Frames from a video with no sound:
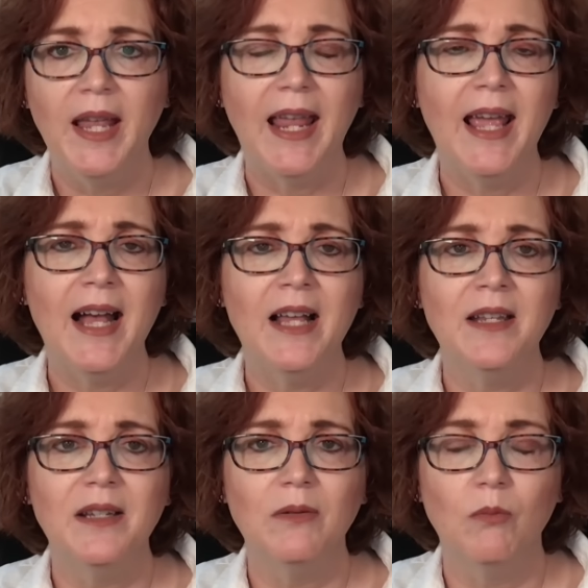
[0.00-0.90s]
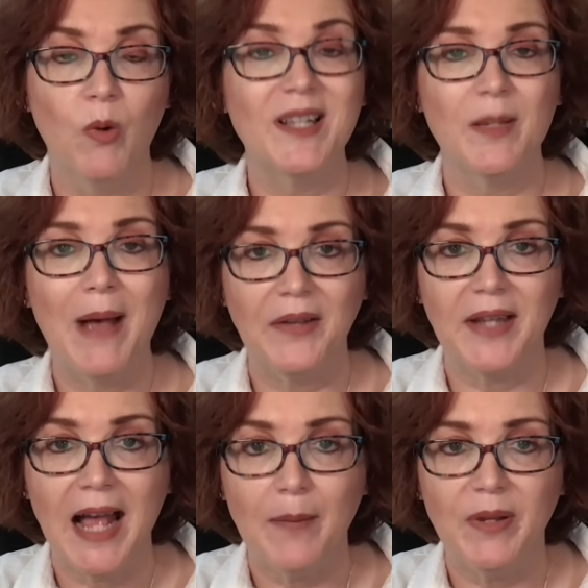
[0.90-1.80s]
and what's about
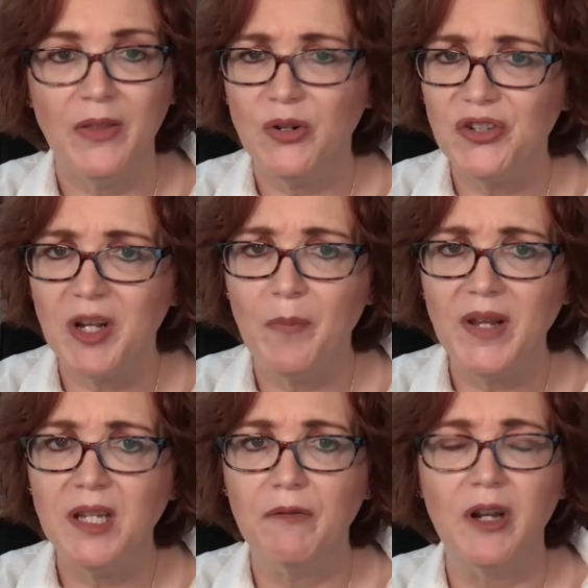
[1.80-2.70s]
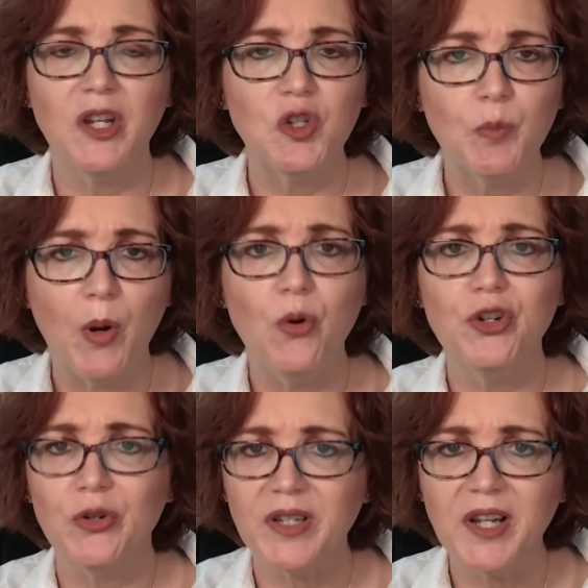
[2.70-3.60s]
to happen. There's something different.
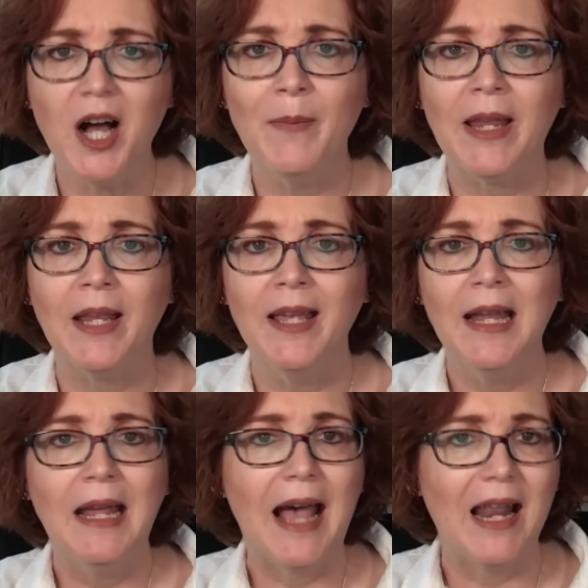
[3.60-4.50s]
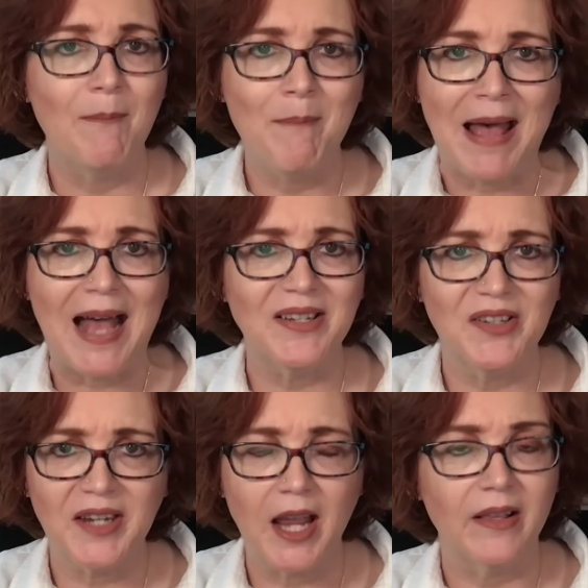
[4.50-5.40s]
Exposure is coming at a mass
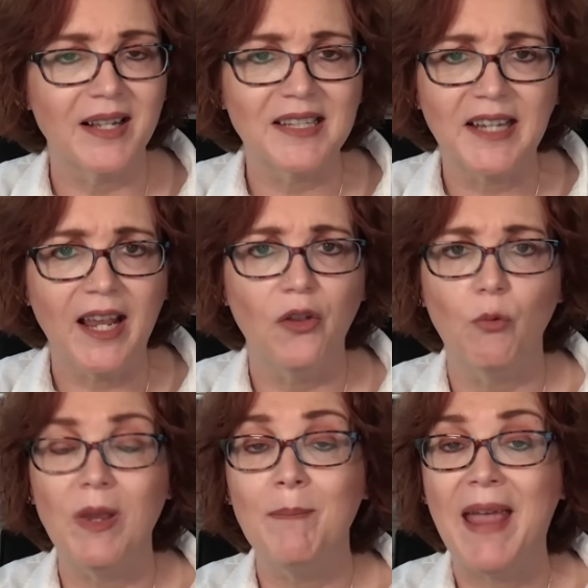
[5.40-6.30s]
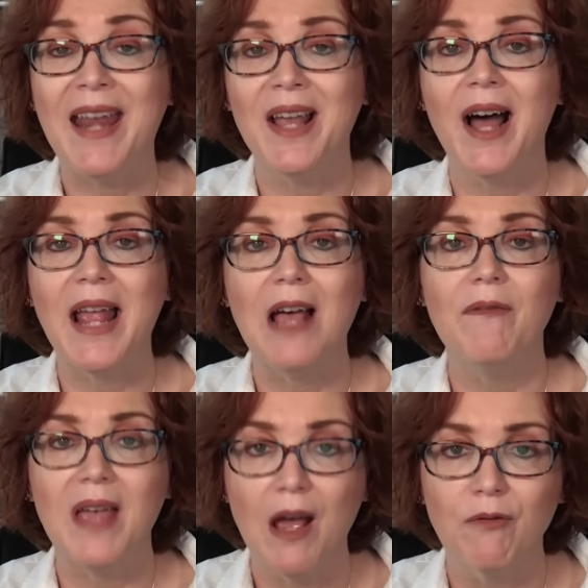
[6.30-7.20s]
scale, at a scale that we may not
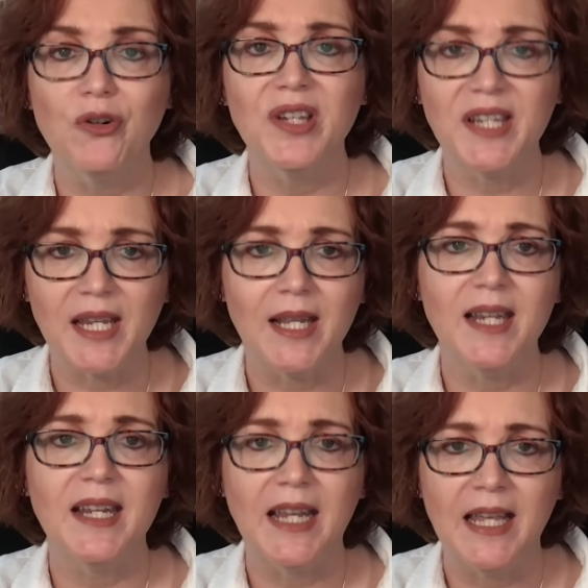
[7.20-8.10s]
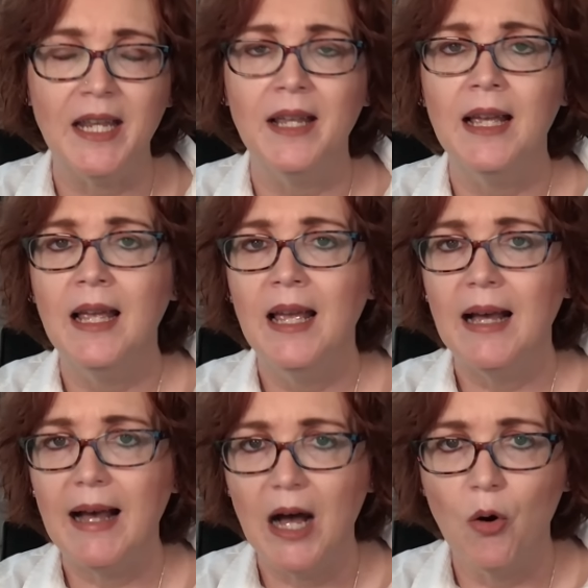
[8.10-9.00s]
have ever seen it in
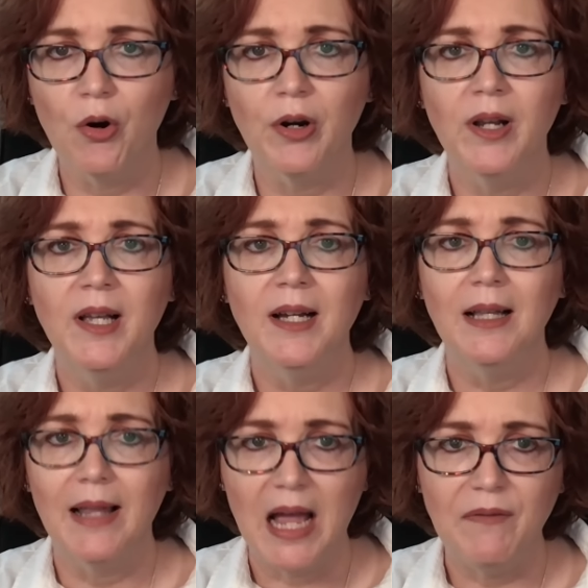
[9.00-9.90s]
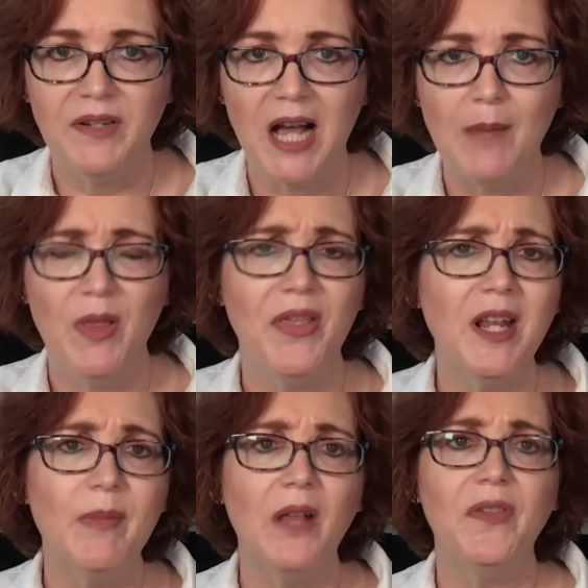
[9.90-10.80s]
our lifetime. And
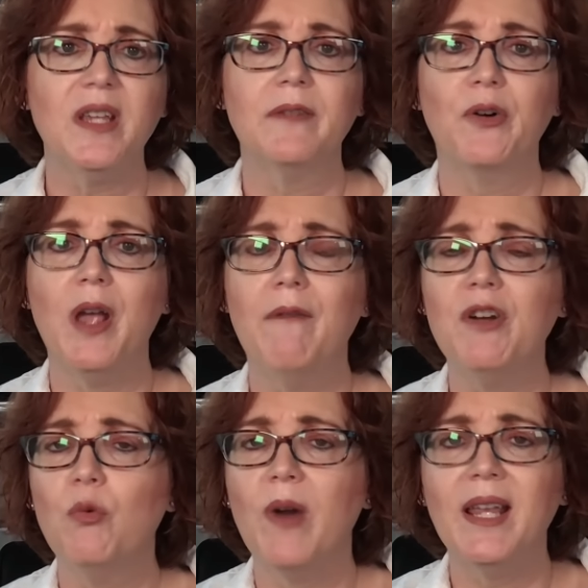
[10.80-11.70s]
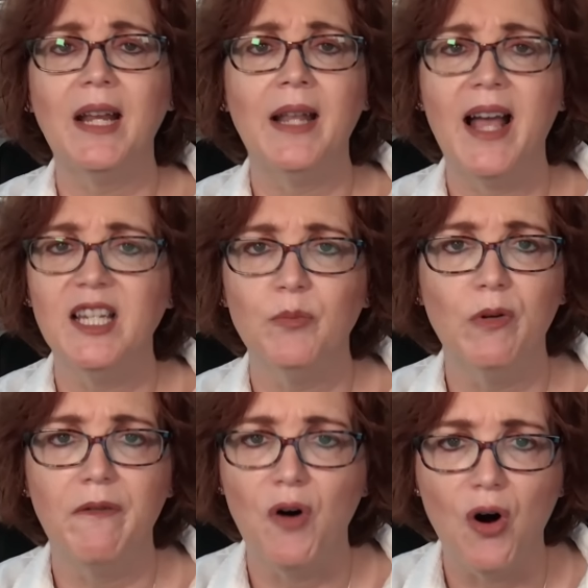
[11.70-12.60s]
think about this for every
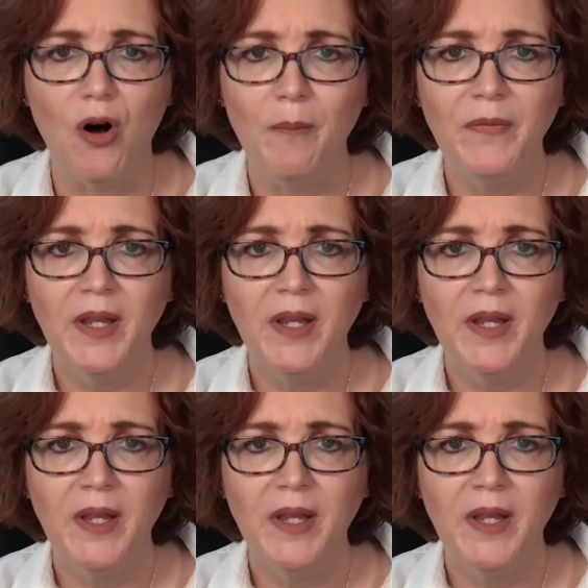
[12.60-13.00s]
recognizable fall,